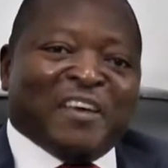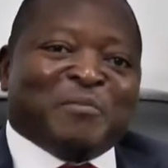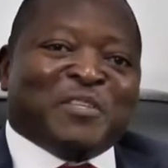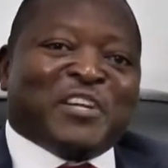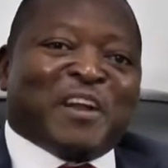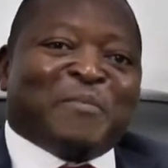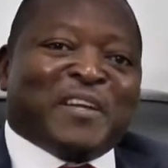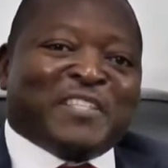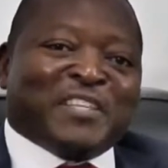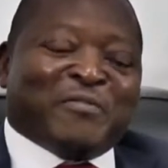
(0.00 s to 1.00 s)
I'm the general
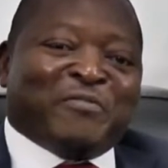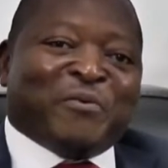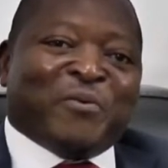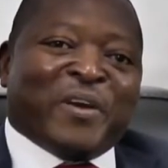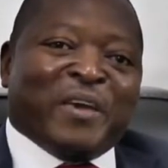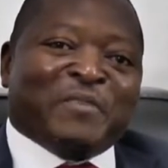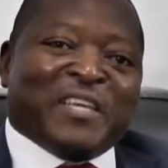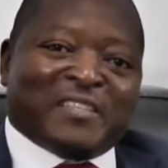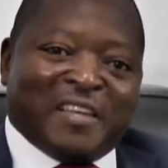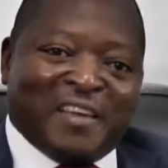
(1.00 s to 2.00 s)
manager for
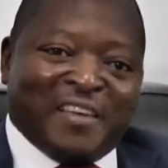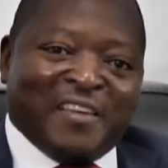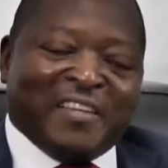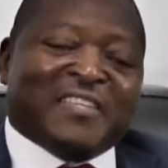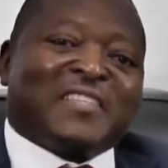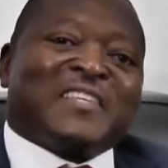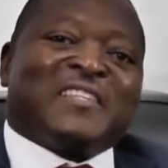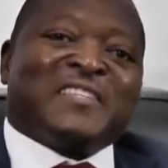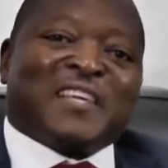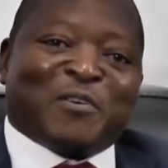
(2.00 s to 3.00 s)
MDXi, a data
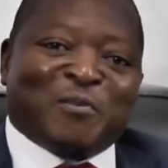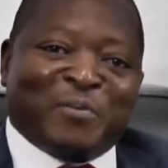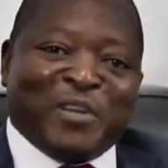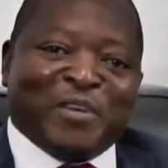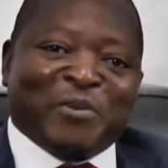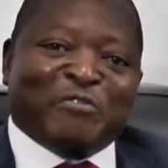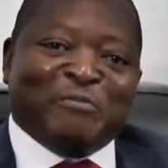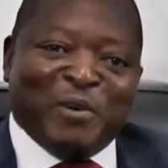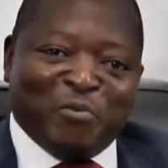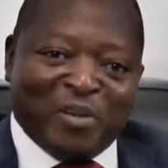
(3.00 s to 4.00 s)
center company of
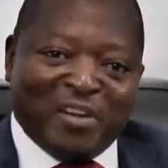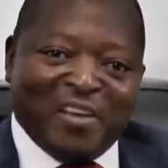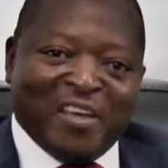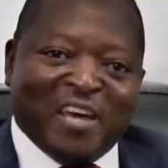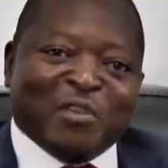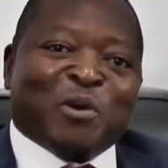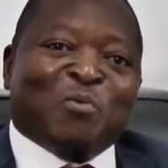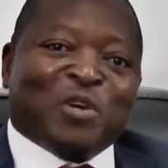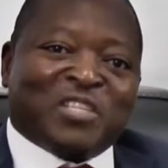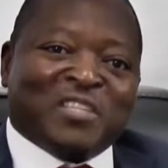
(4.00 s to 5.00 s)
MainOne, and you are
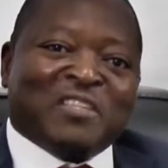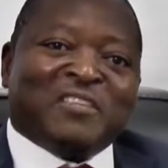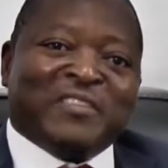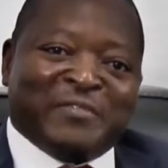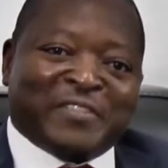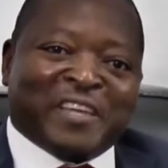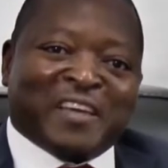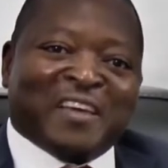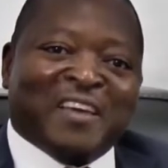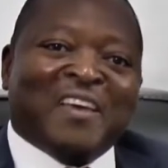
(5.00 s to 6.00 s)
watching Rave
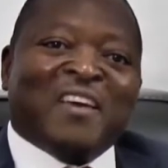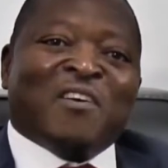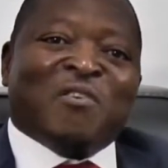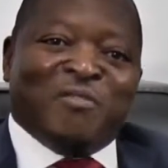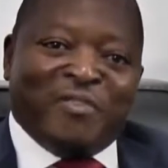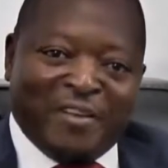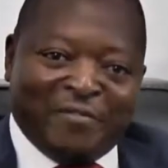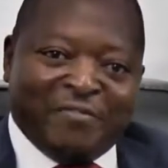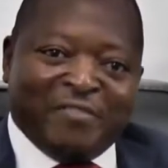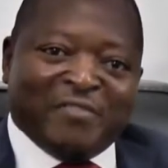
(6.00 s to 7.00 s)
Tech on
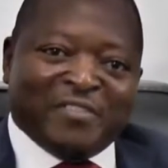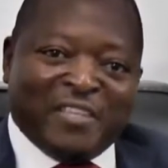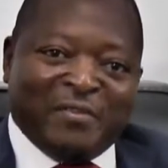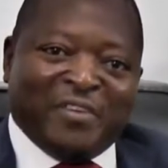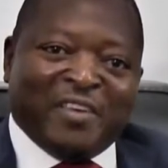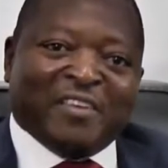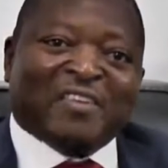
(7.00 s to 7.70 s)
Rave TV.